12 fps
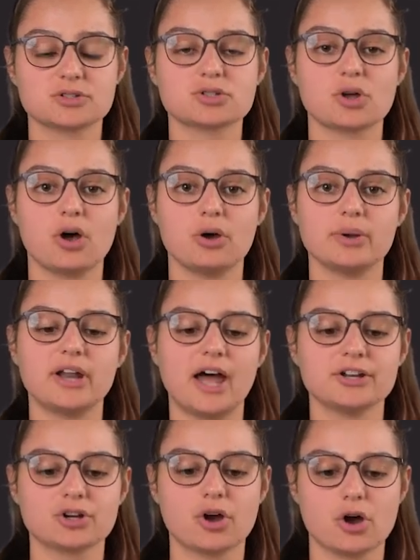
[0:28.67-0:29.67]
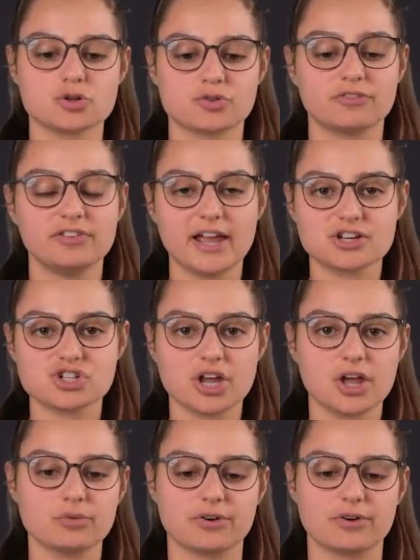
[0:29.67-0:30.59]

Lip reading: so it undergoes reflection,